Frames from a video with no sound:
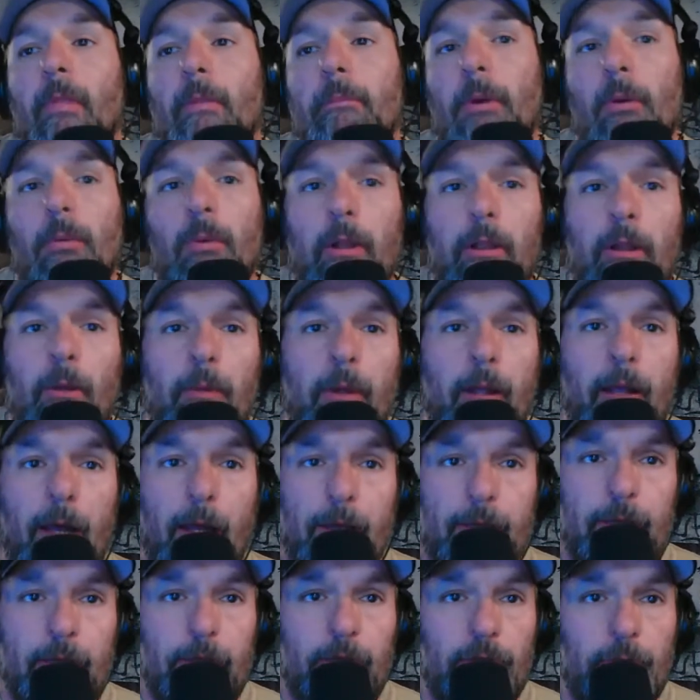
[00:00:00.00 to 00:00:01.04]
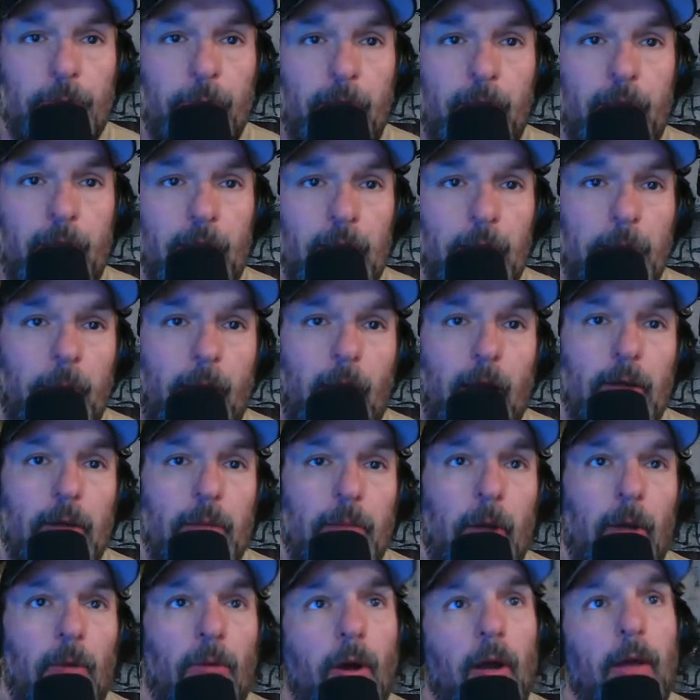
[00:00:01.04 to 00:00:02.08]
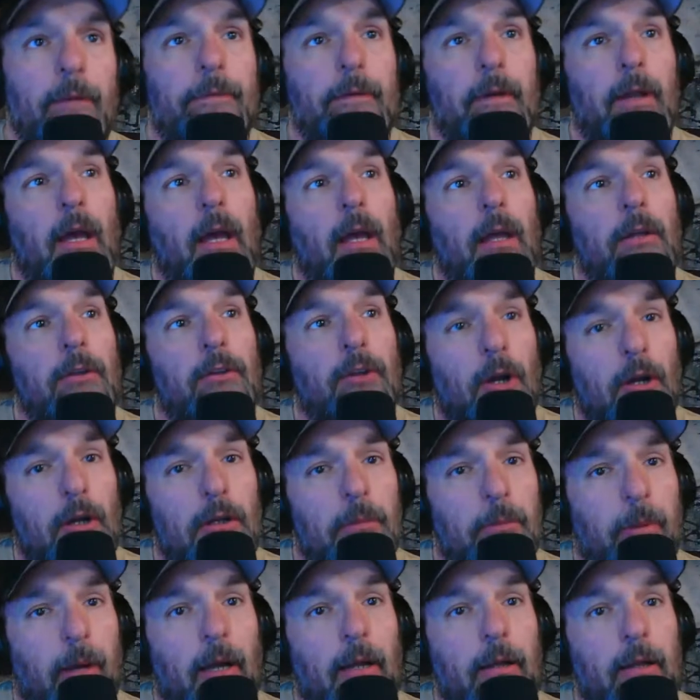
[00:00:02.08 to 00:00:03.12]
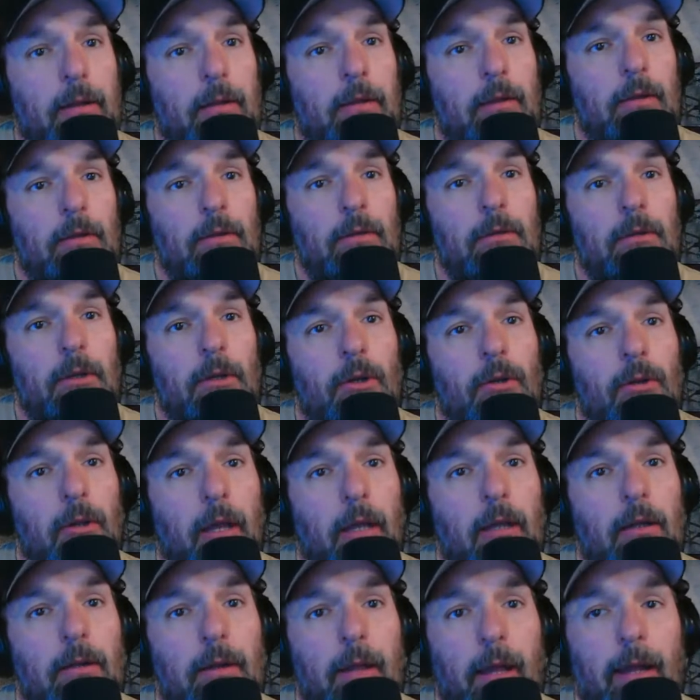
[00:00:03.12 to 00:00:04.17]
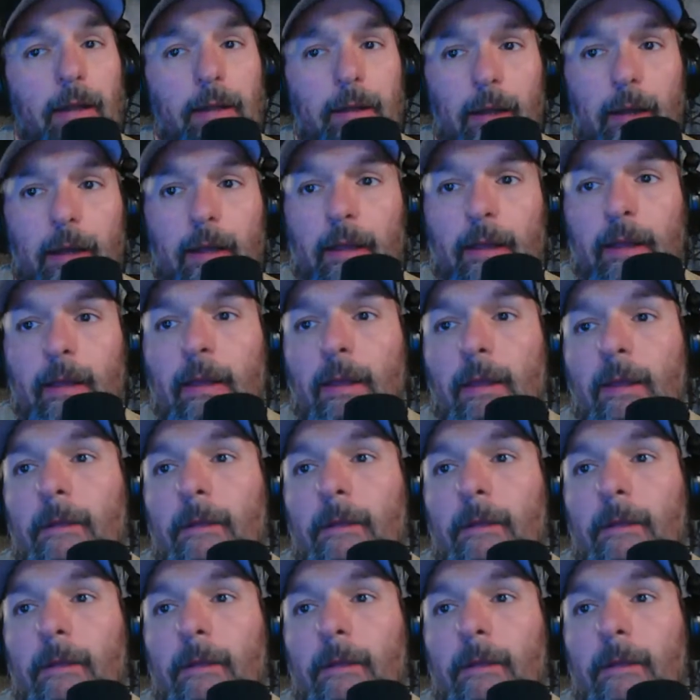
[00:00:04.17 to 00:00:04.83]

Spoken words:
but when we got to speaking about it, my wife and I talked about it, later that night,